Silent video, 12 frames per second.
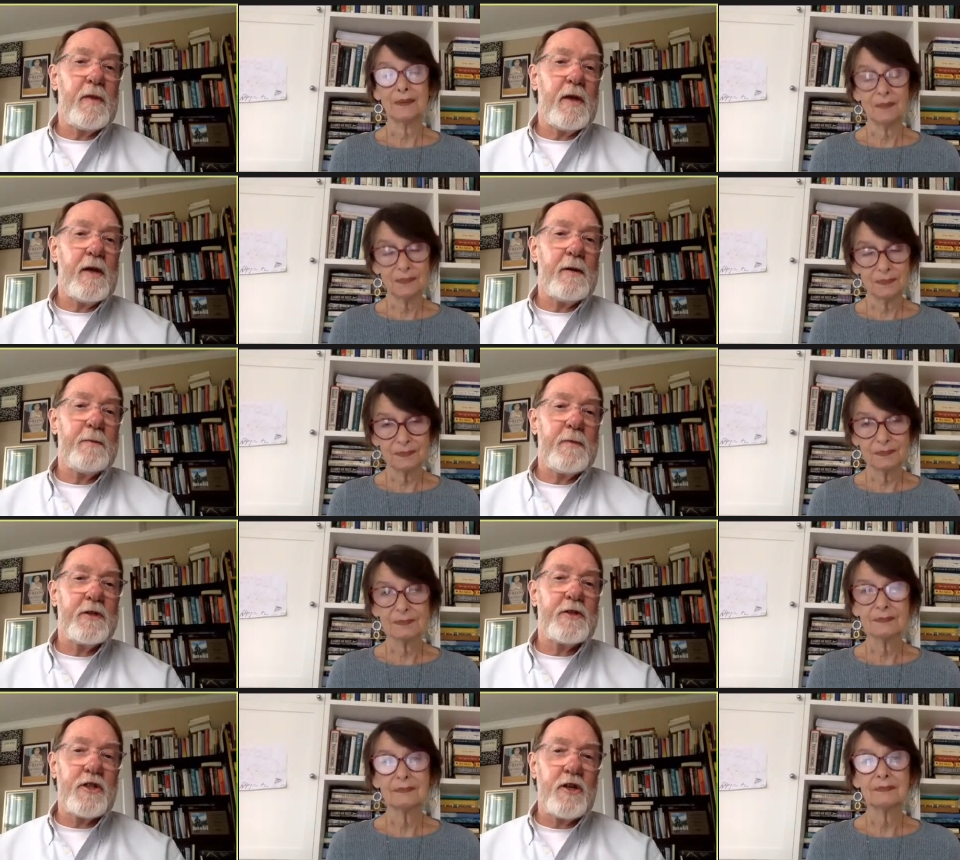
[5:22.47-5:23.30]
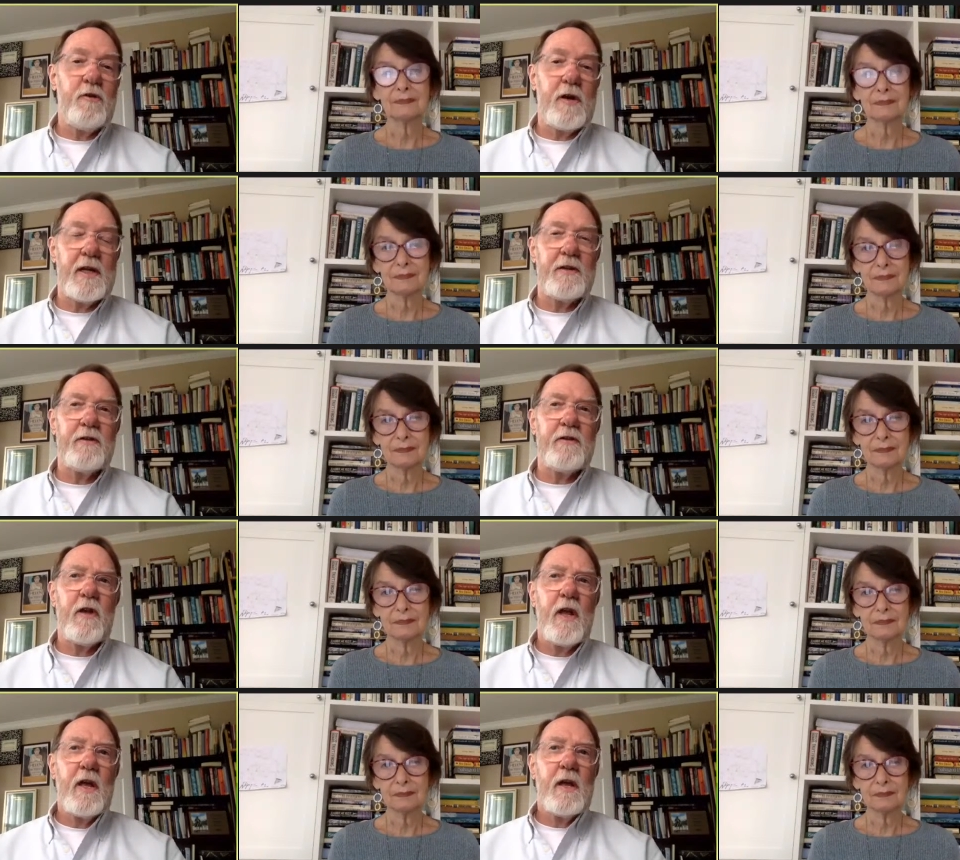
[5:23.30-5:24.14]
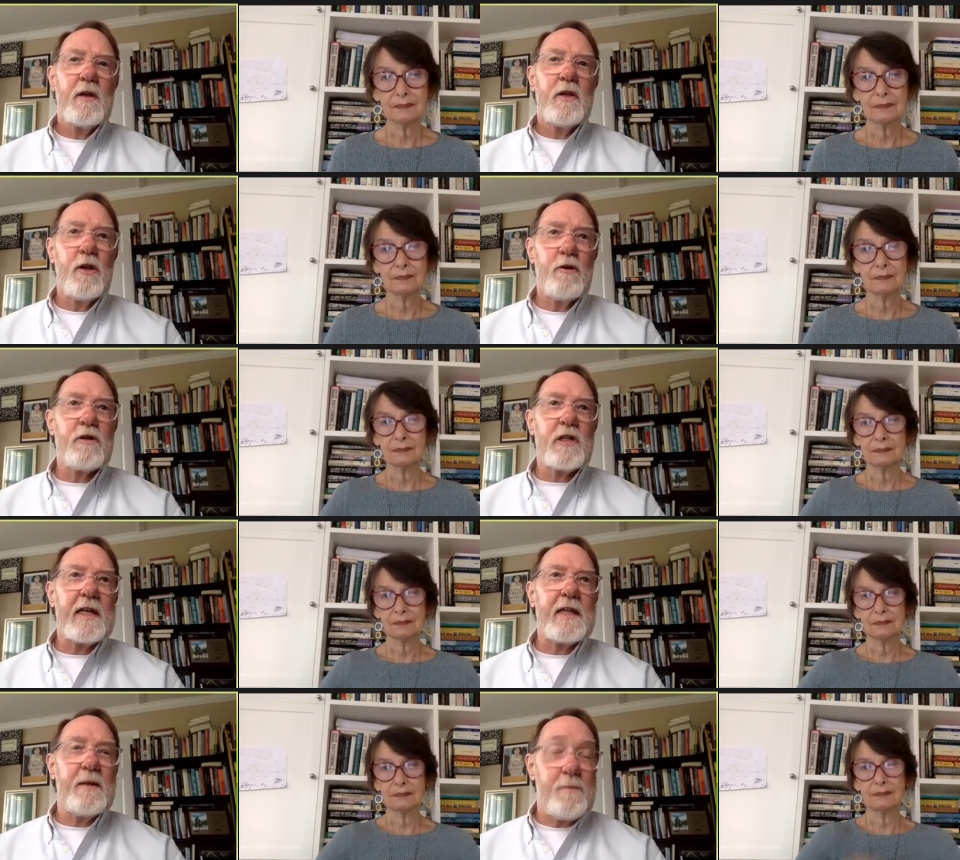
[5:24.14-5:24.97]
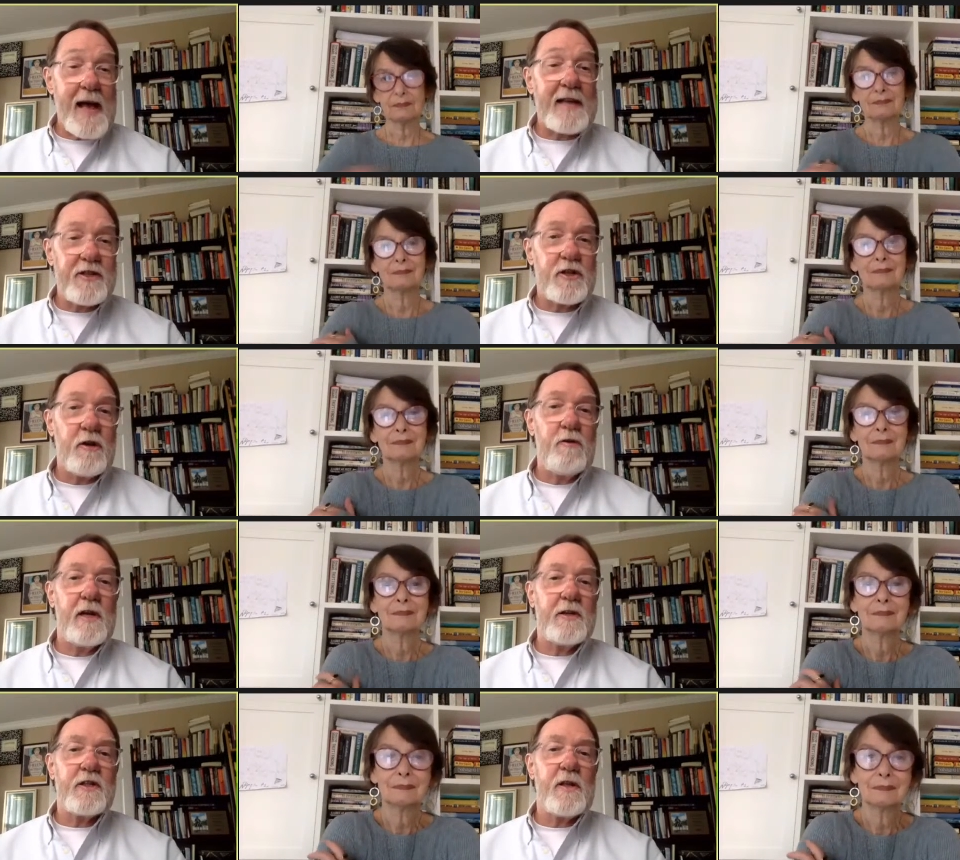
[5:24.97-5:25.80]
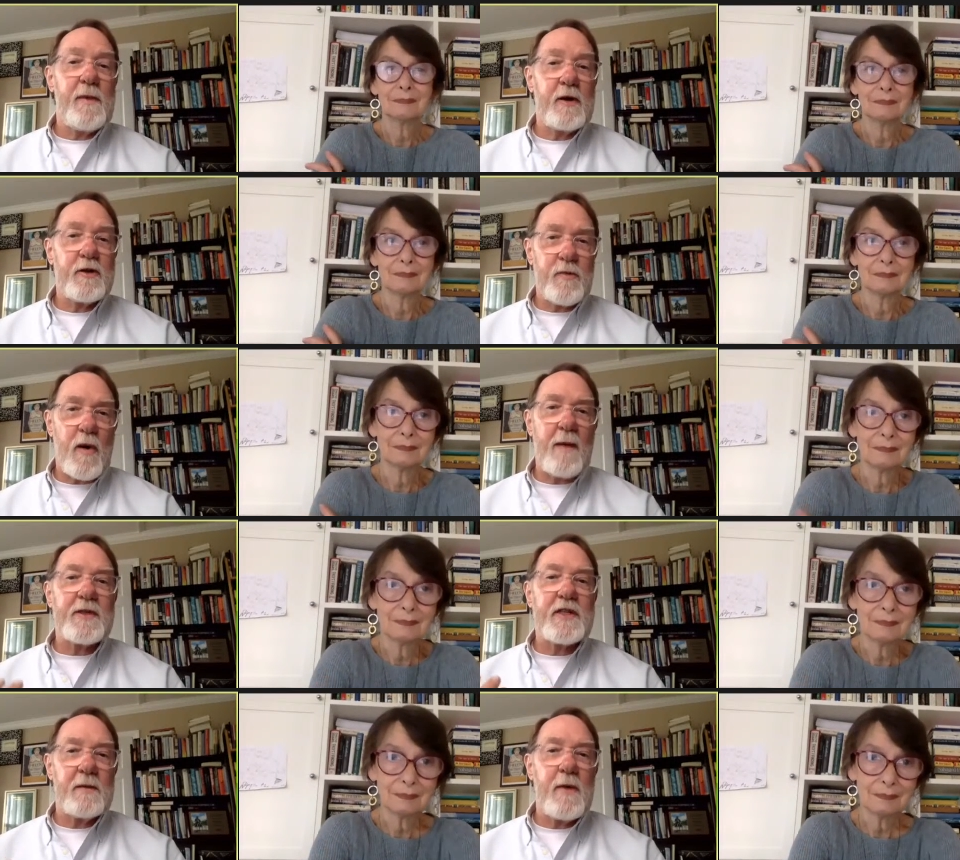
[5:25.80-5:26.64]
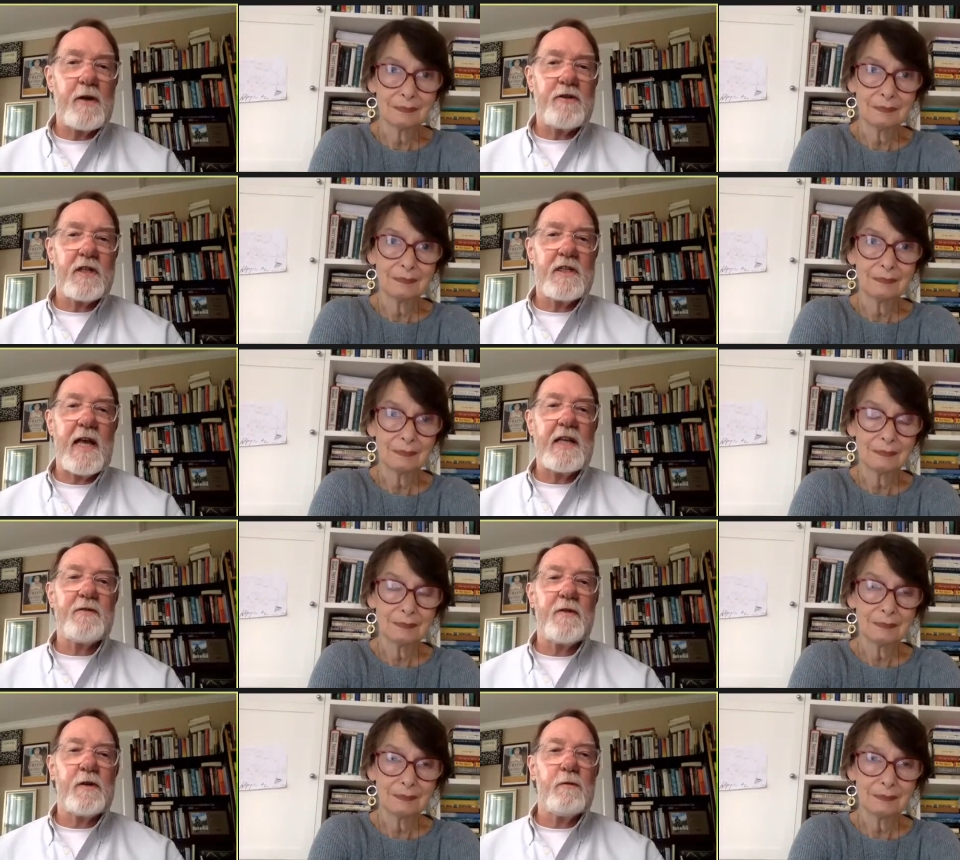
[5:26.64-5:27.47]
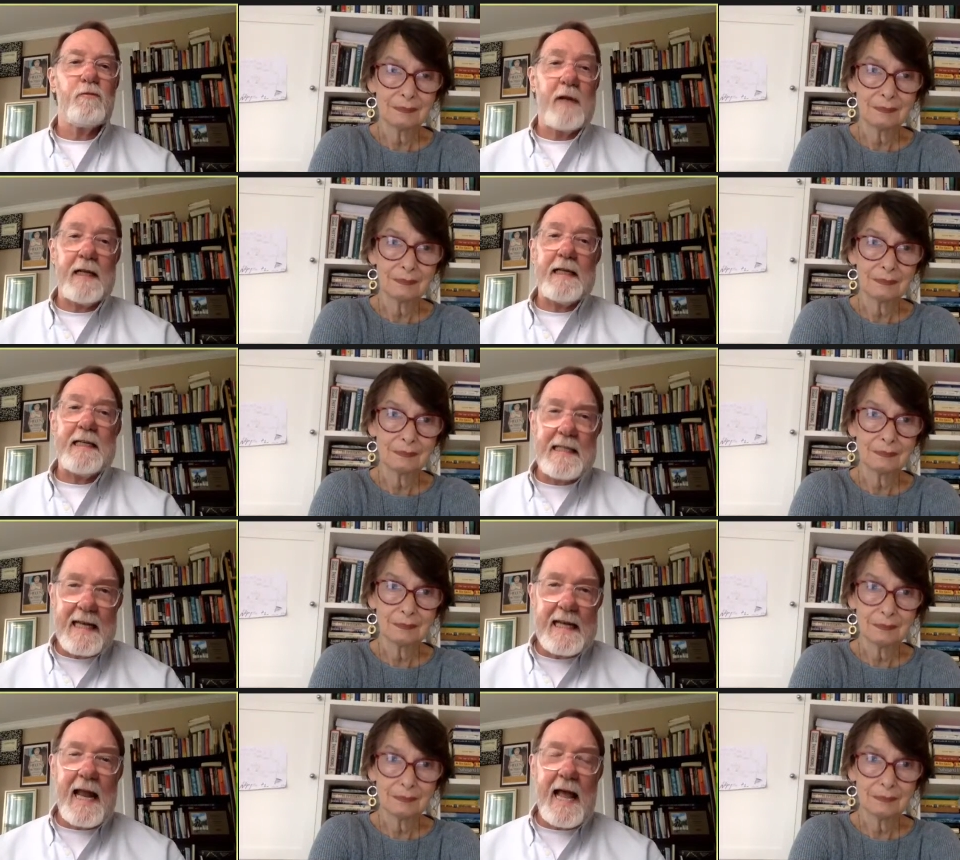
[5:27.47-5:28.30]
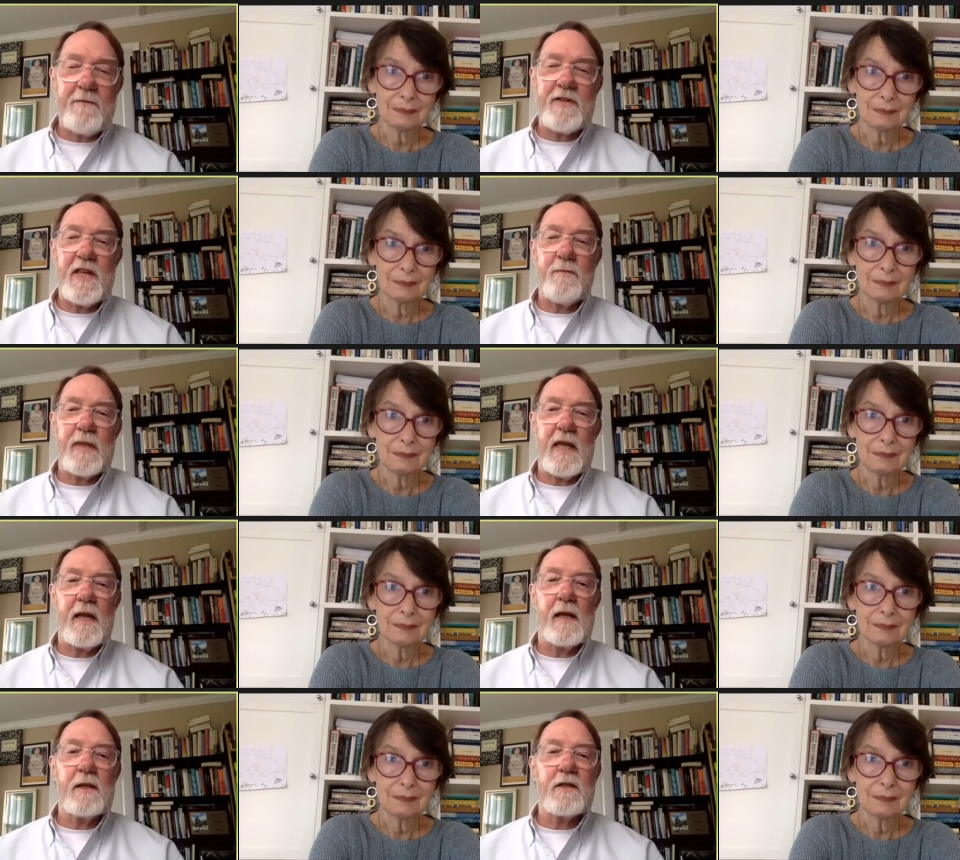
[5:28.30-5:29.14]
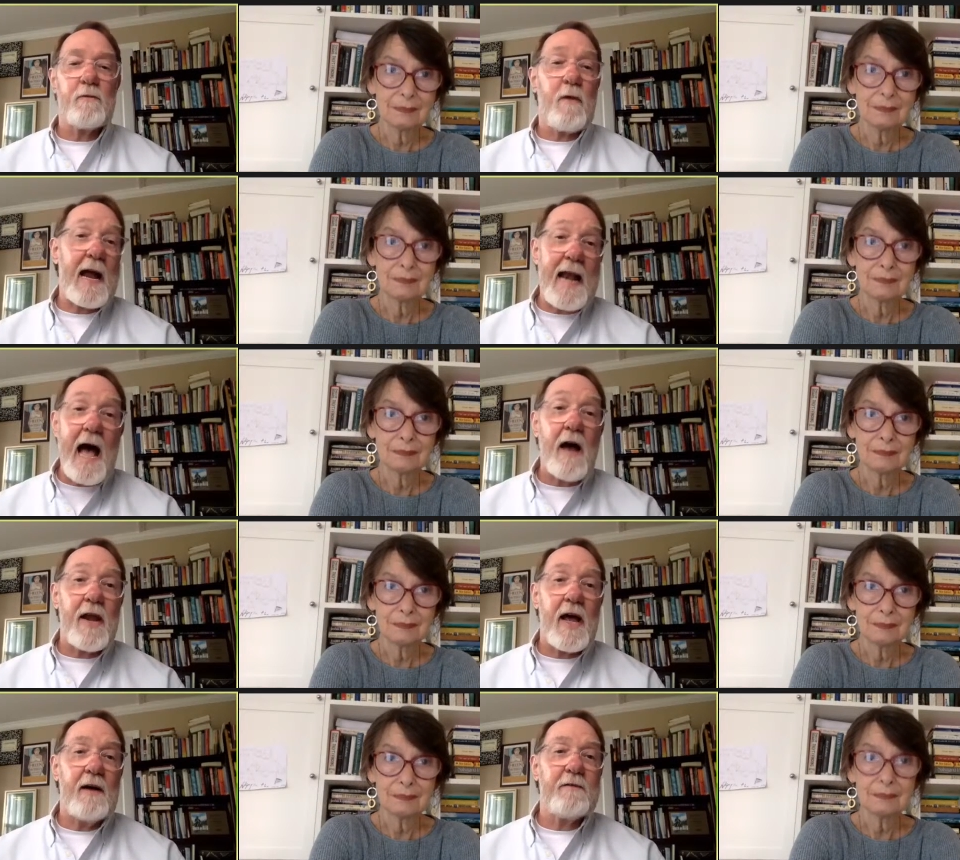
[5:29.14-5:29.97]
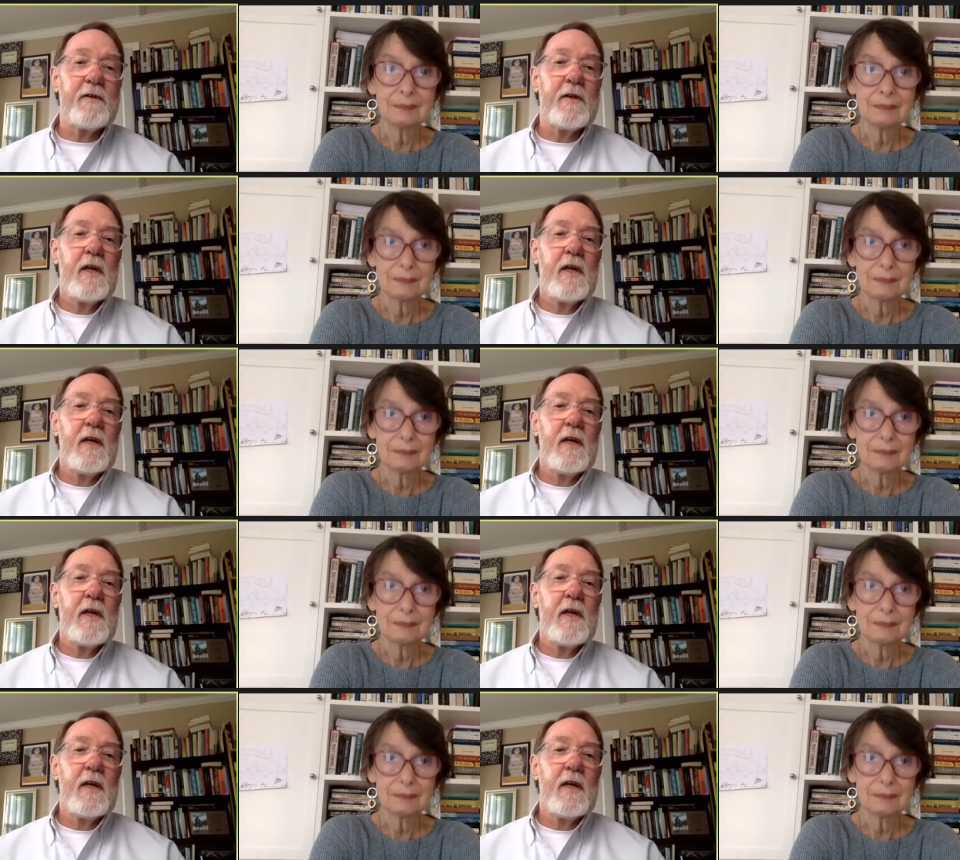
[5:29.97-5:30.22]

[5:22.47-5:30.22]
Speaker 1: the, the students, usually the best students, the most promising, most successful, really did have something to write out of.